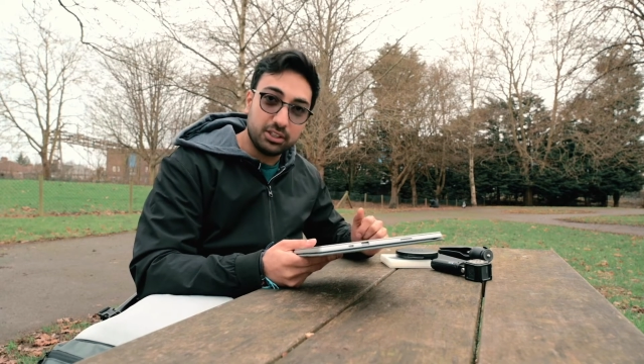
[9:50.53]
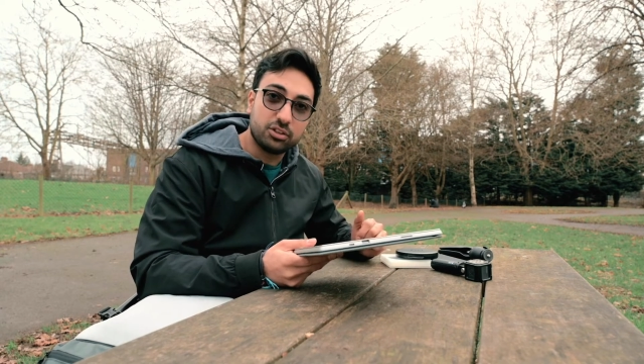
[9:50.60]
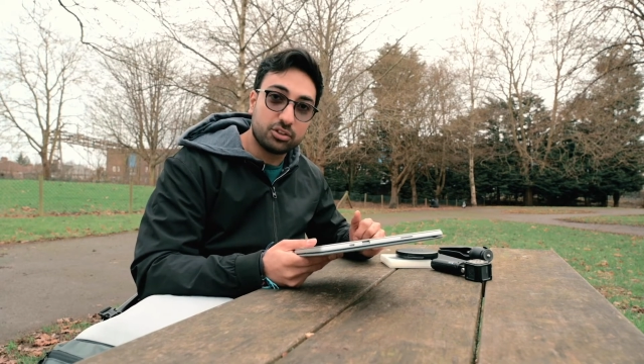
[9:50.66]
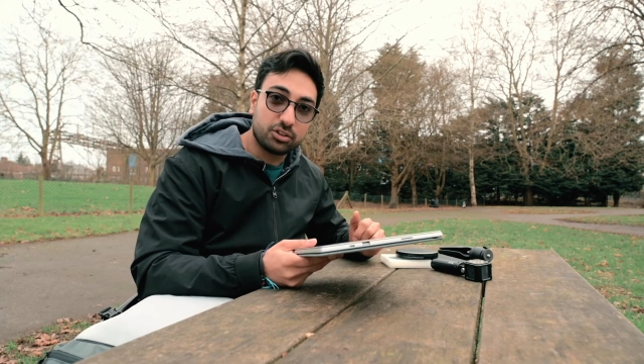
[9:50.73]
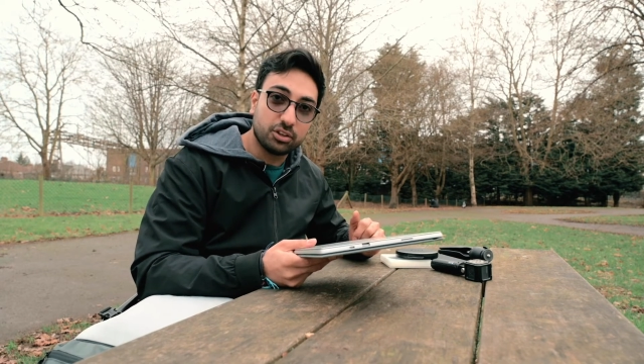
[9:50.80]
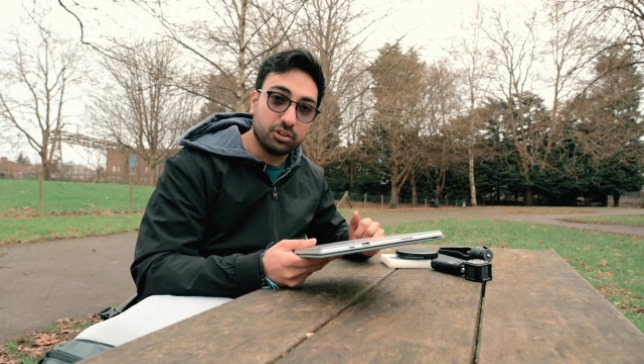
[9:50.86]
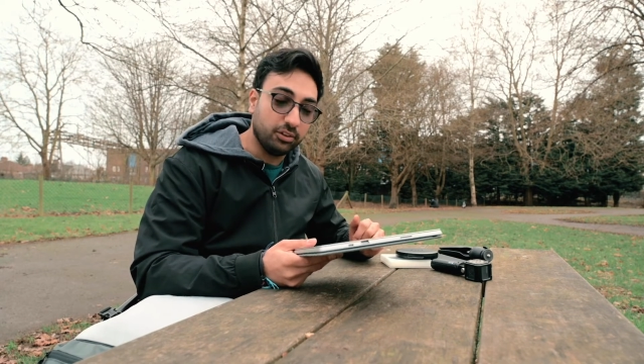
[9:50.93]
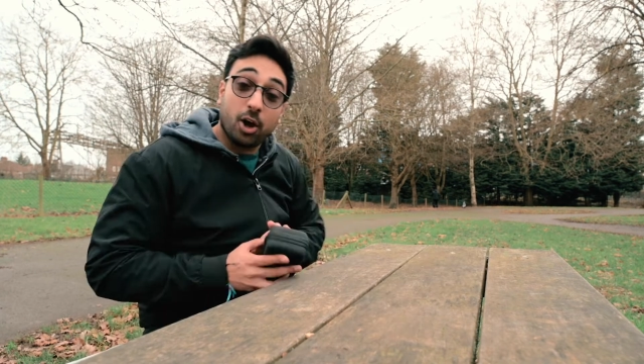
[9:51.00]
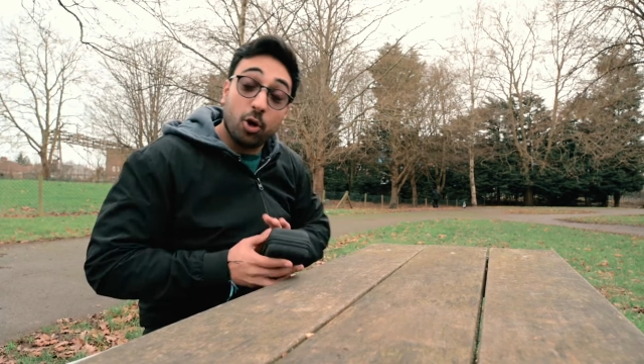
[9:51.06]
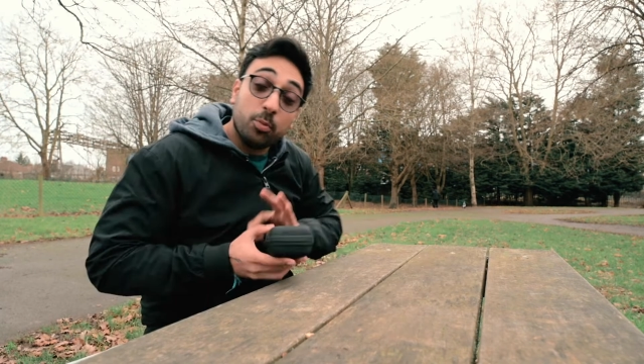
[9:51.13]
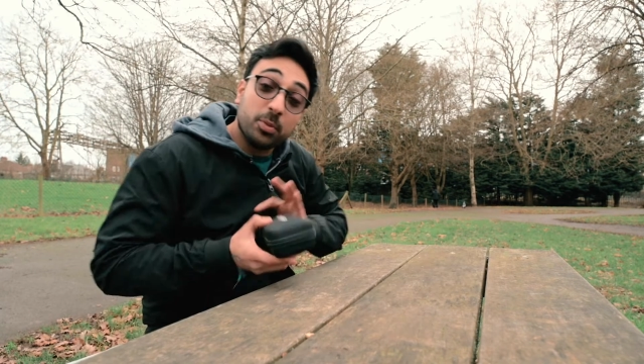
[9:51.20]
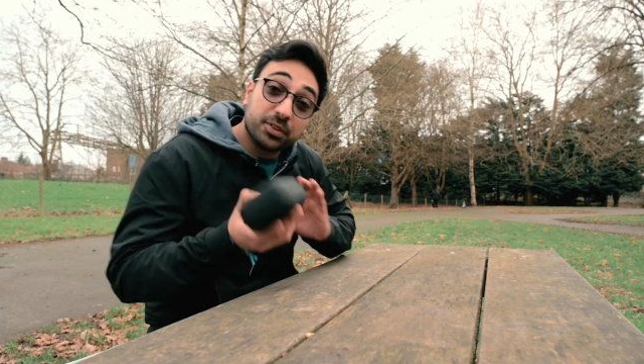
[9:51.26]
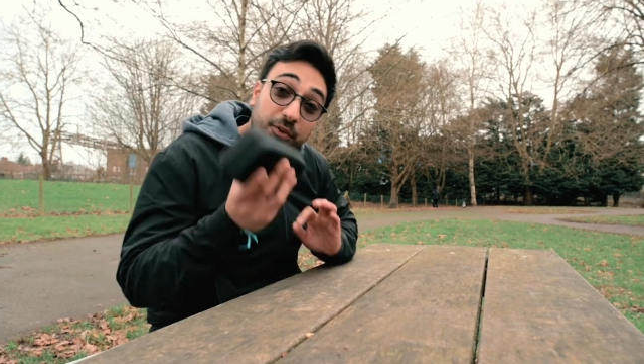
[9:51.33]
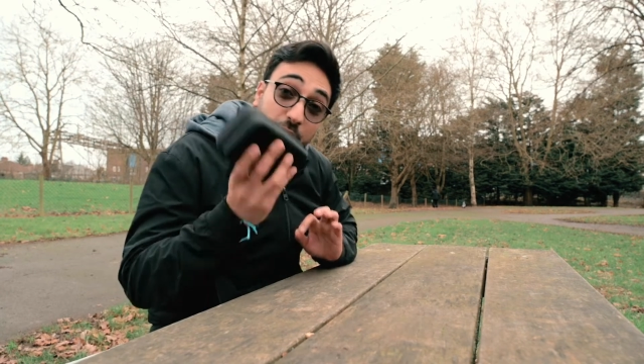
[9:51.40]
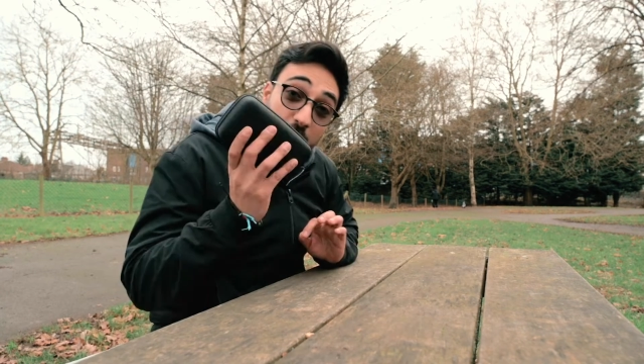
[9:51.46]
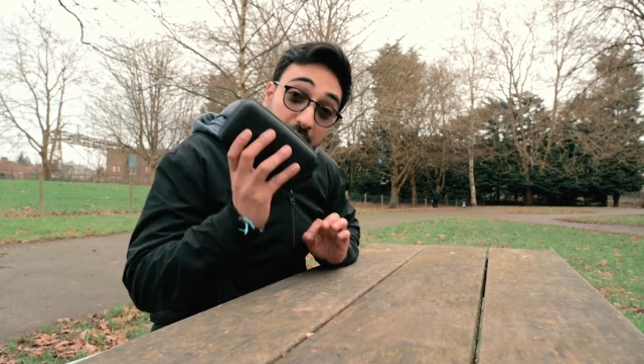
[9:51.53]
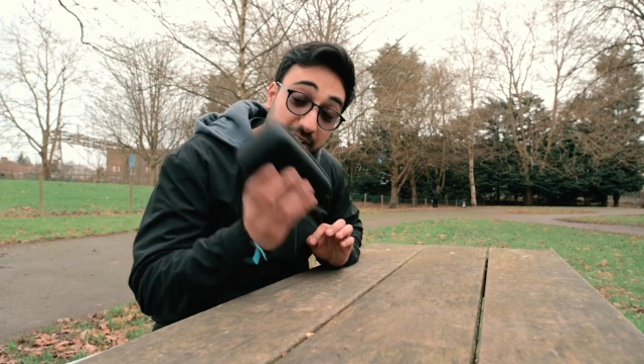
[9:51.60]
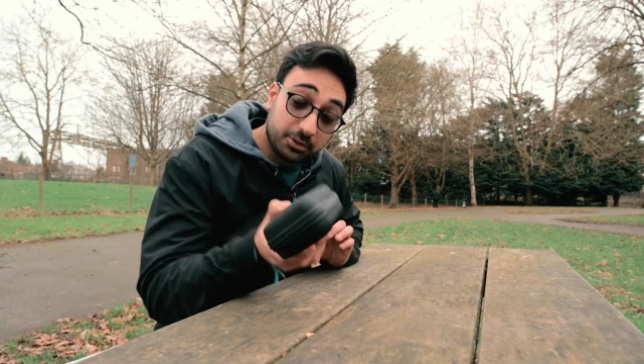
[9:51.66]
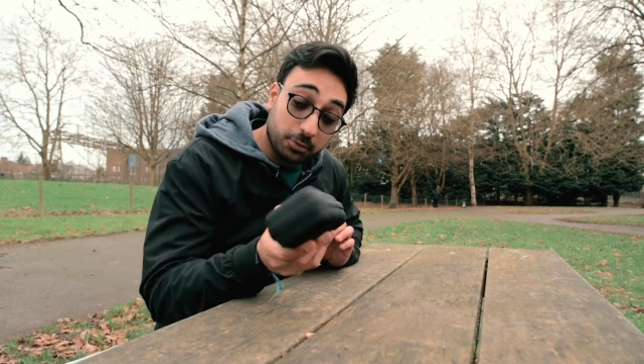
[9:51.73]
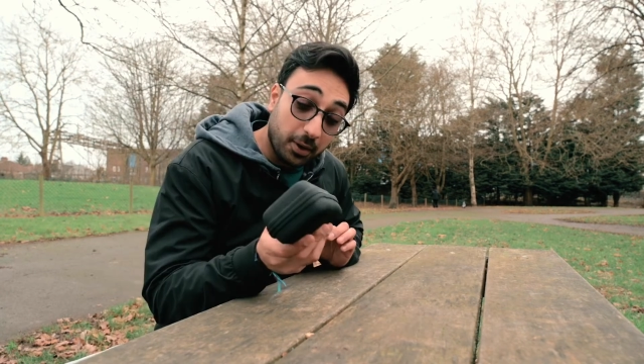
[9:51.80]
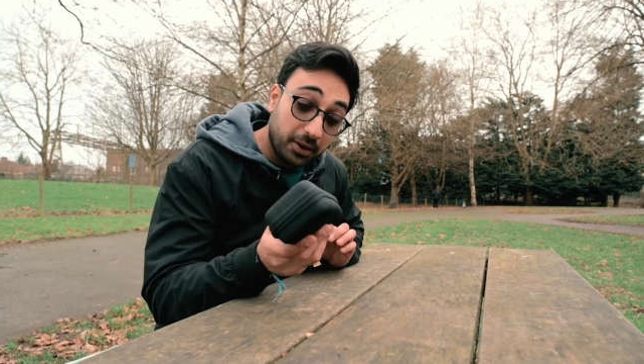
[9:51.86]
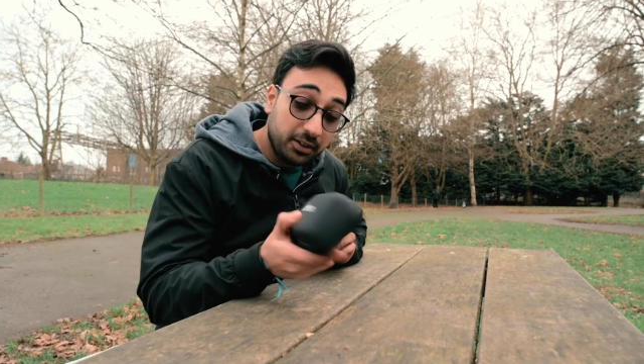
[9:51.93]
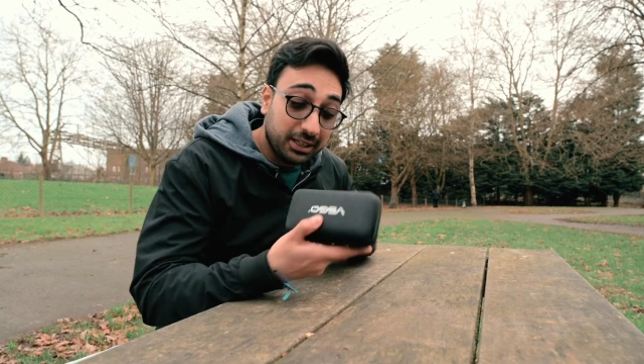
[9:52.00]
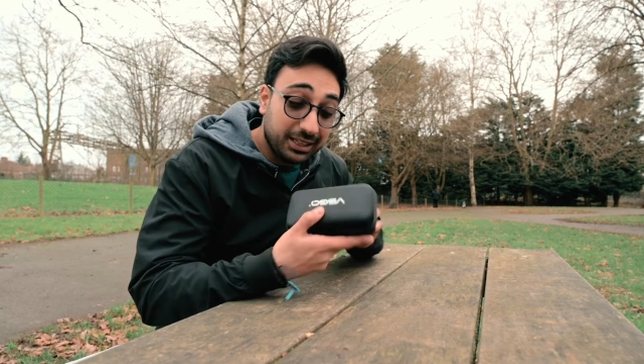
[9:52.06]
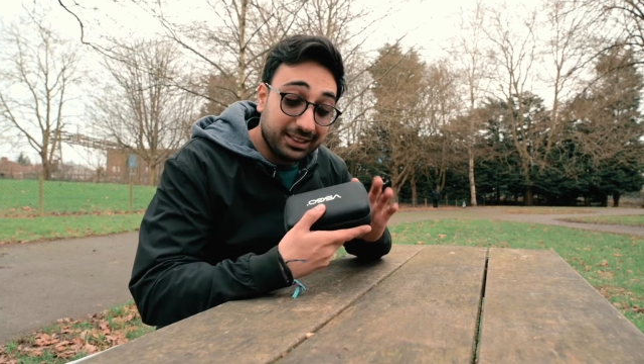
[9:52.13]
to shoot. I almost forgot this one.